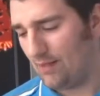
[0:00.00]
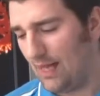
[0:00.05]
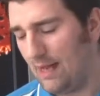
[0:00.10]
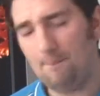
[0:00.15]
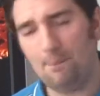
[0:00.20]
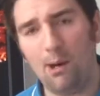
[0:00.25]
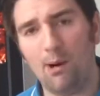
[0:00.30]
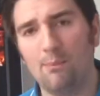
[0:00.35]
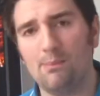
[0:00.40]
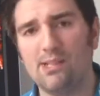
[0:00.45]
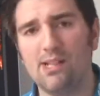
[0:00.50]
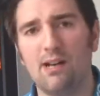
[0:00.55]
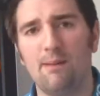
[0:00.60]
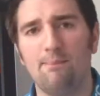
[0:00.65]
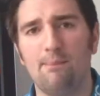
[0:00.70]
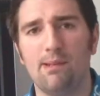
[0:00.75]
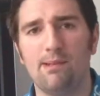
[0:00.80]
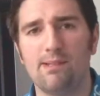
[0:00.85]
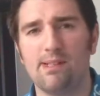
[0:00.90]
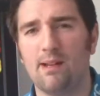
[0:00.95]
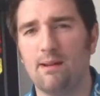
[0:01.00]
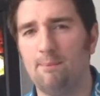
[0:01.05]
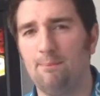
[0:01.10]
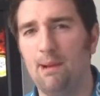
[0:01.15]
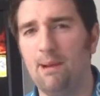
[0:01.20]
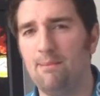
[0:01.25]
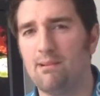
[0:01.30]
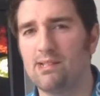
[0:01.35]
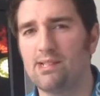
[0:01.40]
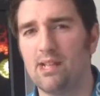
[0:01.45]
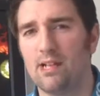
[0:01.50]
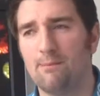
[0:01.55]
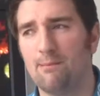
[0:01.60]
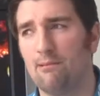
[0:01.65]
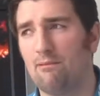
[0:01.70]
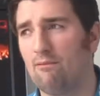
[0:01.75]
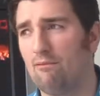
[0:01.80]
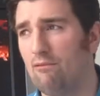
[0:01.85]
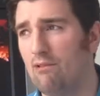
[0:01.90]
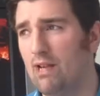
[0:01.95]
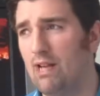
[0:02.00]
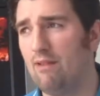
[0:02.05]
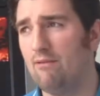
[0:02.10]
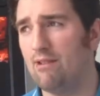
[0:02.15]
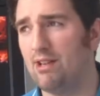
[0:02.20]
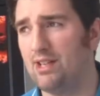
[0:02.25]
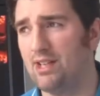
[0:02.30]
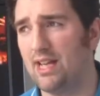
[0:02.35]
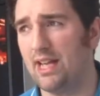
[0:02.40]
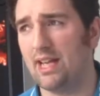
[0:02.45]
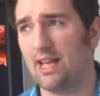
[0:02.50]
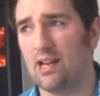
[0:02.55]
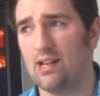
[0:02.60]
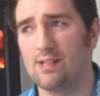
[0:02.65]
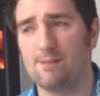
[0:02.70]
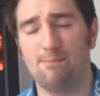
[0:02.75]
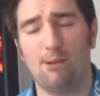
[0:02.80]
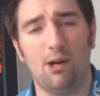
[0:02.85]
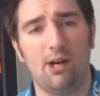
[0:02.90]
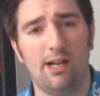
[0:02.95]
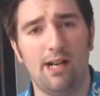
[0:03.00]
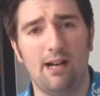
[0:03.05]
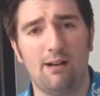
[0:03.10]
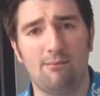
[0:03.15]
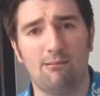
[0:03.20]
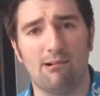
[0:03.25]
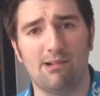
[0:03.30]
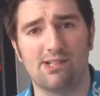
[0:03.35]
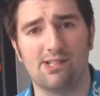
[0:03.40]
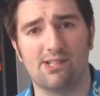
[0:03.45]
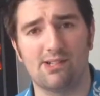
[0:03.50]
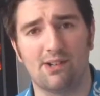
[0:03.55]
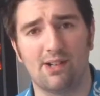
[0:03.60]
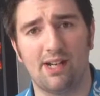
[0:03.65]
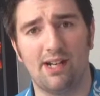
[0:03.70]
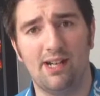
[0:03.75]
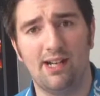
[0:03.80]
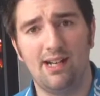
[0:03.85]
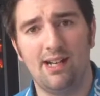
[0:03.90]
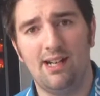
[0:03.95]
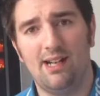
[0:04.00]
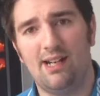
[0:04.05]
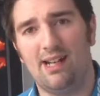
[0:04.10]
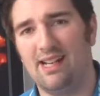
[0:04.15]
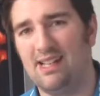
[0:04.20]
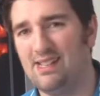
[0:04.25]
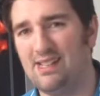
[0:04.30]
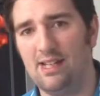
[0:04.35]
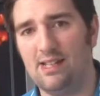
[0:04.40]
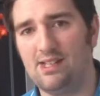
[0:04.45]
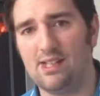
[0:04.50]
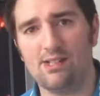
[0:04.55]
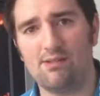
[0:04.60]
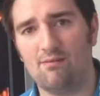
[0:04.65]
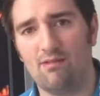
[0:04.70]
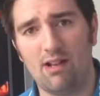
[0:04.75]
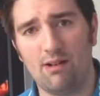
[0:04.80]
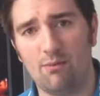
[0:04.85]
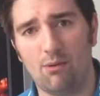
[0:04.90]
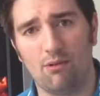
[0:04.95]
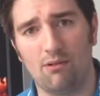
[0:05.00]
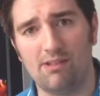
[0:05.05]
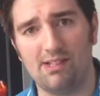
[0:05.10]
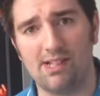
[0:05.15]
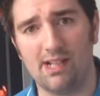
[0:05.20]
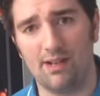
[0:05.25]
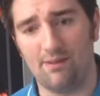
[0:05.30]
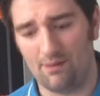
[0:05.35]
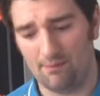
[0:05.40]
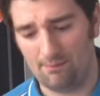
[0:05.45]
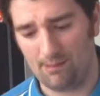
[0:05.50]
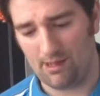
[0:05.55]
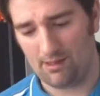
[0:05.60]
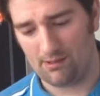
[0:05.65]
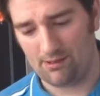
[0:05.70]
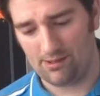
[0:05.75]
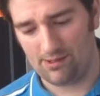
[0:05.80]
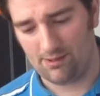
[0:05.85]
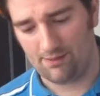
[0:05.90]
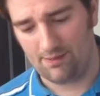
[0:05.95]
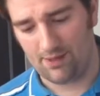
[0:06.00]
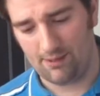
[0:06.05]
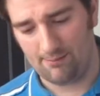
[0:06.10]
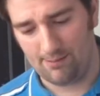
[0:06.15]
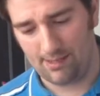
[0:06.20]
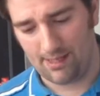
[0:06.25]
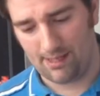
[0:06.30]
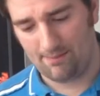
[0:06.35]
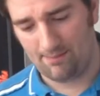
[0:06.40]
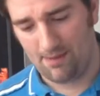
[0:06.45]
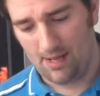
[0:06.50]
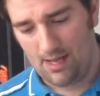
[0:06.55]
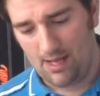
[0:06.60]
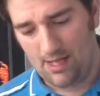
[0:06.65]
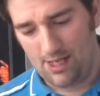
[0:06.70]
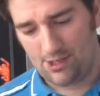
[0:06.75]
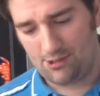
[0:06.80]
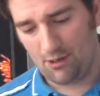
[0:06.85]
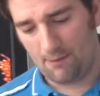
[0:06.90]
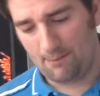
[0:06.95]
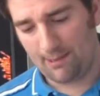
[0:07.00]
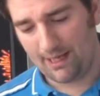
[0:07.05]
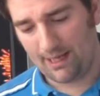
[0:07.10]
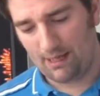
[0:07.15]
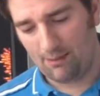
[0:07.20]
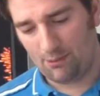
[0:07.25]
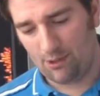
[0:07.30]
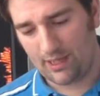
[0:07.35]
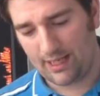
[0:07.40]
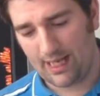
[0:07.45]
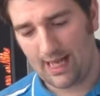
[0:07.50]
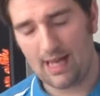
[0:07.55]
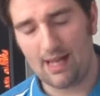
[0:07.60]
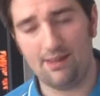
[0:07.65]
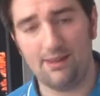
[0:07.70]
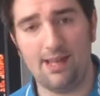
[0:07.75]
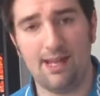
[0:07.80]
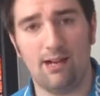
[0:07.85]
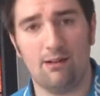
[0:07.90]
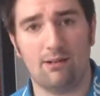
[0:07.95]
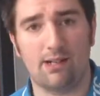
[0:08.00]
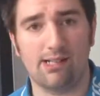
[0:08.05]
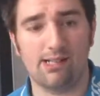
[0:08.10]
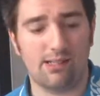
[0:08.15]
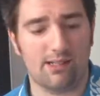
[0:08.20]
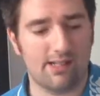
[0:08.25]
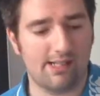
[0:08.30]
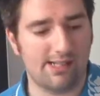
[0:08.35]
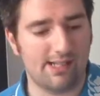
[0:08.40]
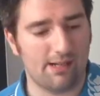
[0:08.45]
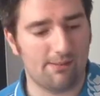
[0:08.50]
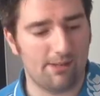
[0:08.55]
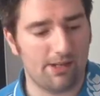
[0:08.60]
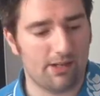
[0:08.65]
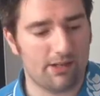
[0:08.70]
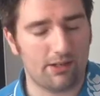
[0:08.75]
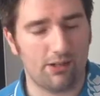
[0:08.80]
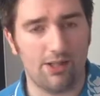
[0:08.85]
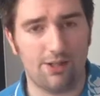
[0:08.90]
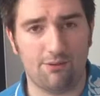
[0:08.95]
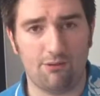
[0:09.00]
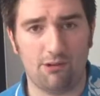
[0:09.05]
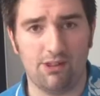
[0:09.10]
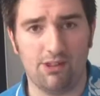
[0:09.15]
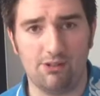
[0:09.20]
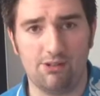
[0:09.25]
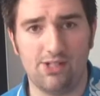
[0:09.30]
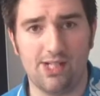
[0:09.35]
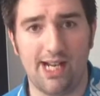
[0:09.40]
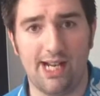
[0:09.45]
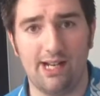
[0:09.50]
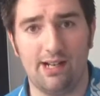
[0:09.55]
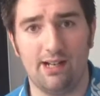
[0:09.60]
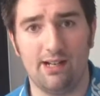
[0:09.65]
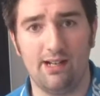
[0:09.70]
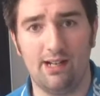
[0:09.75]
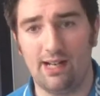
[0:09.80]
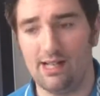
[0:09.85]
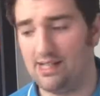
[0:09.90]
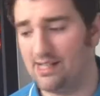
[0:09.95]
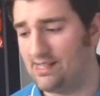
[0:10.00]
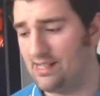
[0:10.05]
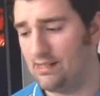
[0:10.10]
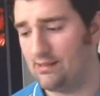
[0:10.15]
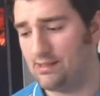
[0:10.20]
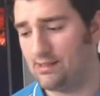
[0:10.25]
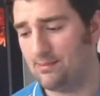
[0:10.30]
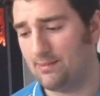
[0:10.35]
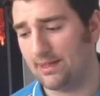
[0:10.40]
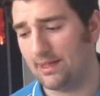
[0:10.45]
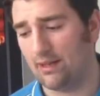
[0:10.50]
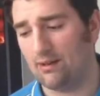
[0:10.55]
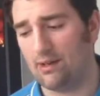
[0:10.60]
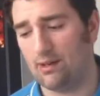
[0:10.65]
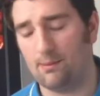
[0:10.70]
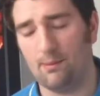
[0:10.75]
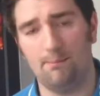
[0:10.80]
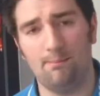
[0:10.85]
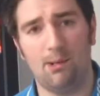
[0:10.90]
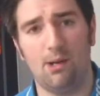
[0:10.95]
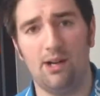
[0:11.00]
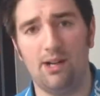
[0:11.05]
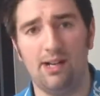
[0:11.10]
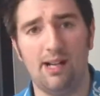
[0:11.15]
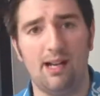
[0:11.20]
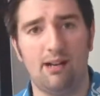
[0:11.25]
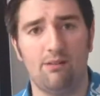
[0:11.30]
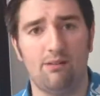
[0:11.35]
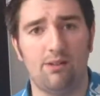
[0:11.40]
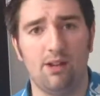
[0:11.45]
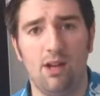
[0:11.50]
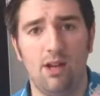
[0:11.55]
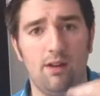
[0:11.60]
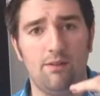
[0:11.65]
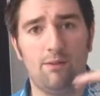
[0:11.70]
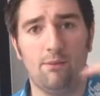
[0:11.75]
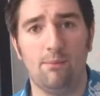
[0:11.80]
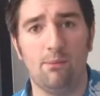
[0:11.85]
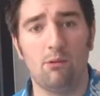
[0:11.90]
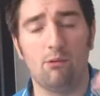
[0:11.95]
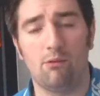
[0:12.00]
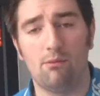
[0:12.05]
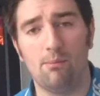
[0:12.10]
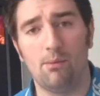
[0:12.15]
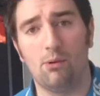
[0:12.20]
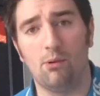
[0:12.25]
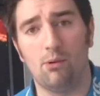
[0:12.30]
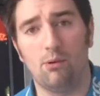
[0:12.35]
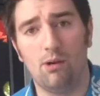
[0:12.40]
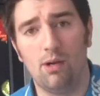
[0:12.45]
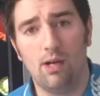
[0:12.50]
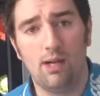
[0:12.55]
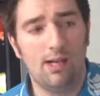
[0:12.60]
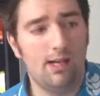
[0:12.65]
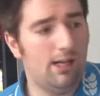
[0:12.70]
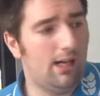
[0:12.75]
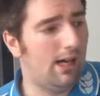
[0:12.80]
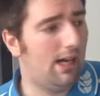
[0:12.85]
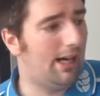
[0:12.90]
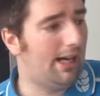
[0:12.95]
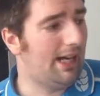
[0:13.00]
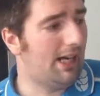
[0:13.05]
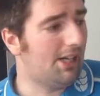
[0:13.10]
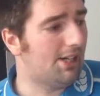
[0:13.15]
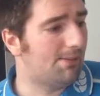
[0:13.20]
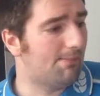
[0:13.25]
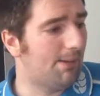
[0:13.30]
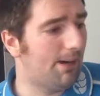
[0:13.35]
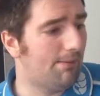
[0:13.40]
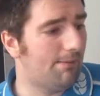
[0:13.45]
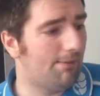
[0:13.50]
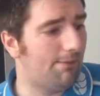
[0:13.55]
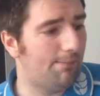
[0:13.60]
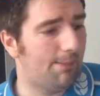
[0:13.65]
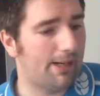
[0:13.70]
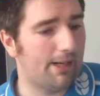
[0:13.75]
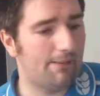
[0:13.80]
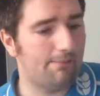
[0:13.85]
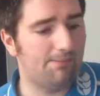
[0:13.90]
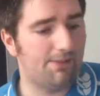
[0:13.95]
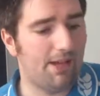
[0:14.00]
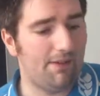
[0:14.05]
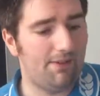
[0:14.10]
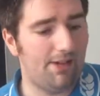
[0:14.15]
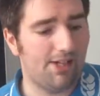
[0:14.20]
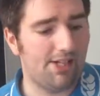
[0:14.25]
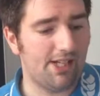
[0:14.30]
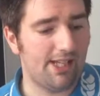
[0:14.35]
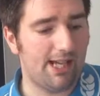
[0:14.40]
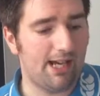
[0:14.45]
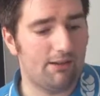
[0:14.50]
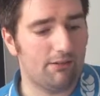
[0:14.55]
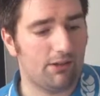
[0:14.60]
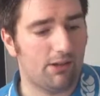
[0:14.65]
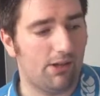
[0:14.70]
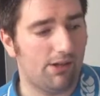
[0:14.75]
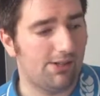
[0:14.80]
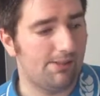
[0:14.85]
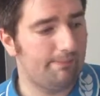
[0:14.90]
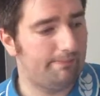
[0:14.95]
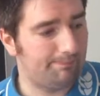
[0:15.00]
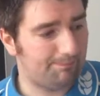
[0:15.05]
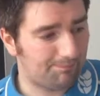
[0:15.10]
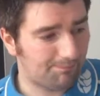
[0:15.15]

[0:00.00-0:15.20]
It pops up, but people are starting to put really ridiculous buy now prices on it, and it doesn't really warrant it, if I'm being honest with you. But try and pick it up while you can now, because like I said, I mean, I got this for under £10, and it seems to be going up on buy it nows for more and more each month. But definitely check that out, guys.